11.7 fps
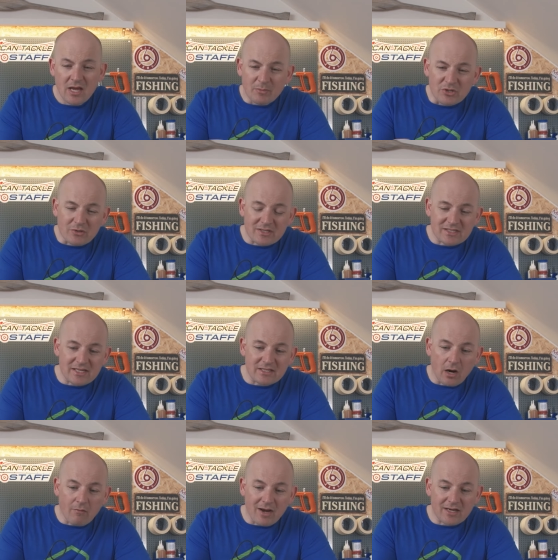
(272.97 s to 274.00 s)
But you can see
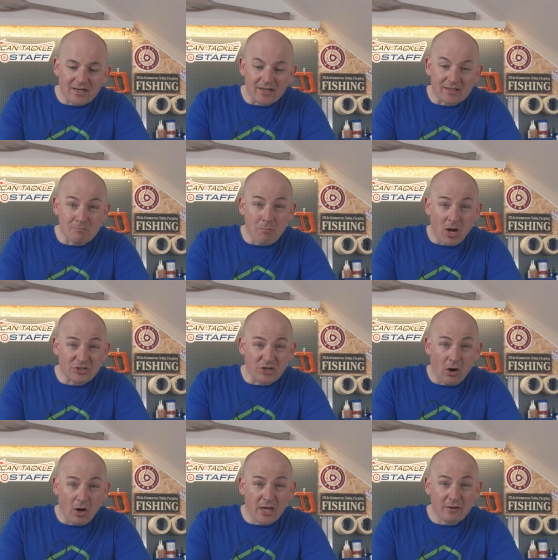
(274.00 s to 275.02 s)
directly, it's much
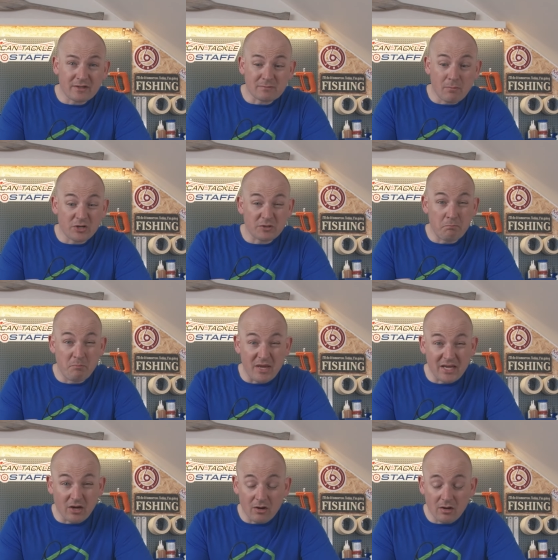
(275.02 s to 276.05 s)
higher, it's much
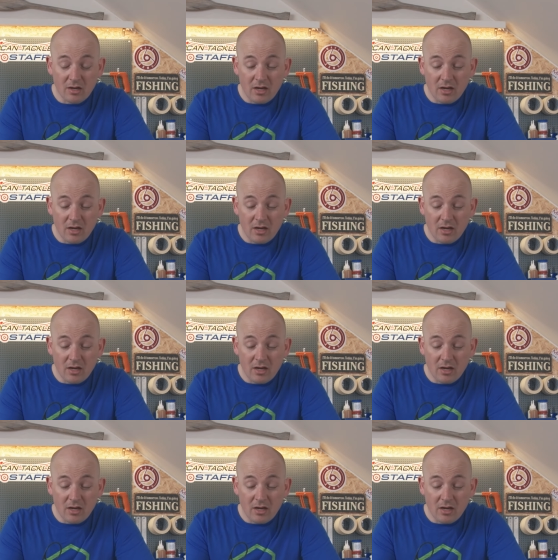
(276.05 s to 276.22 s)
bigger.